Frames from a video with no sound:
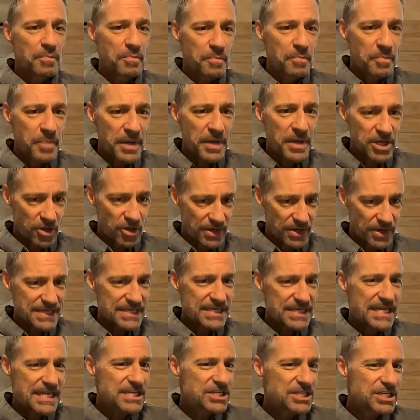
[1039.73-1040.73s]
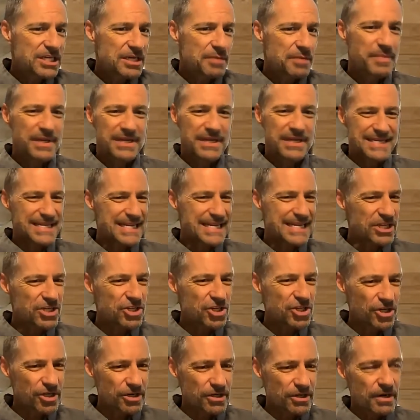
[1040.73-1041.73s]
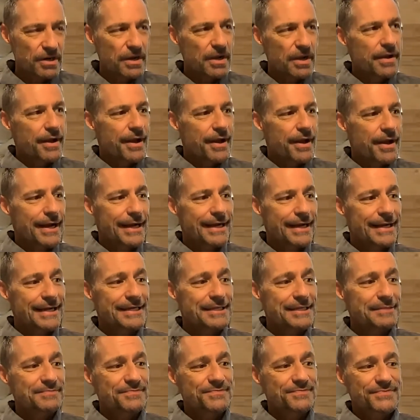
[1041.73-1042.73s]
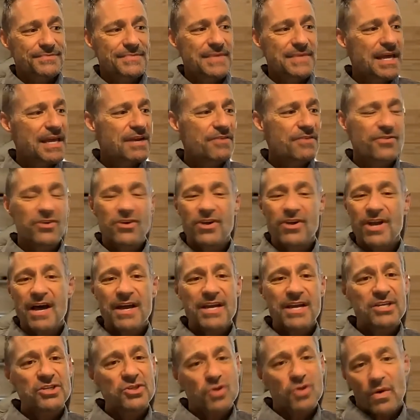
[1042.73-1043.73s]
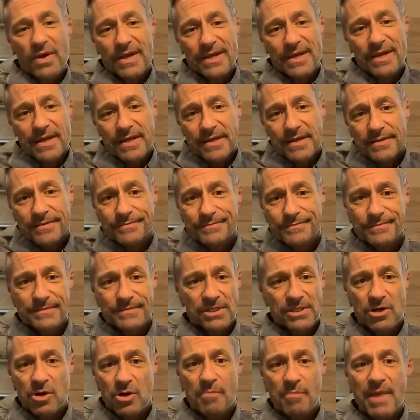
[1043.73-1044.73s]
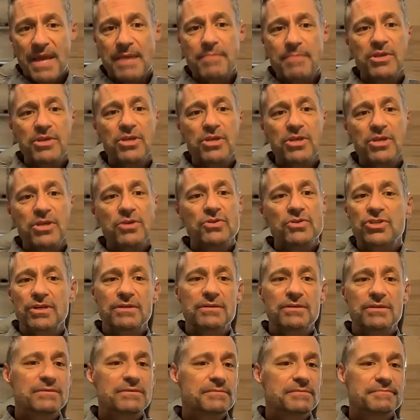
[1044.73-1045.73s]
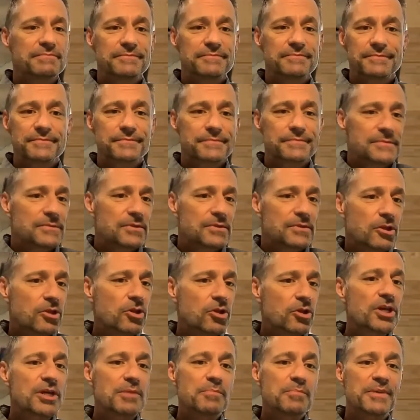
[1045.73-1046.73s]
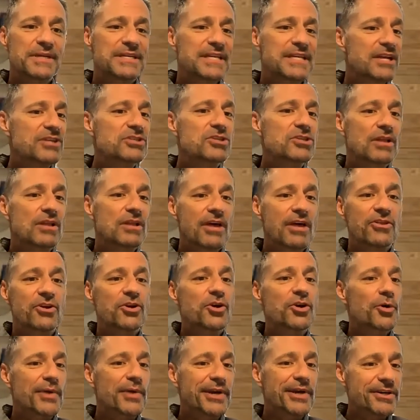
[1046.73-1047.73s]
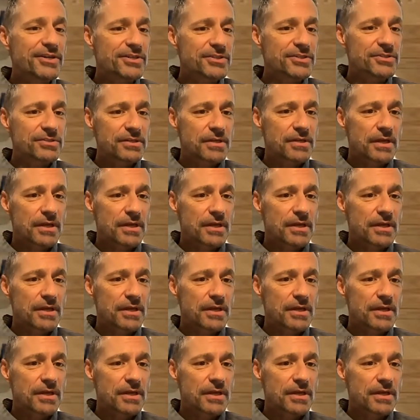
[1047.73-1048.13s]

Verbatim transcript: but you're in teaching to be a teacher. Um, and if you're not enjoying it, you know, maybe you should look at potential other careers.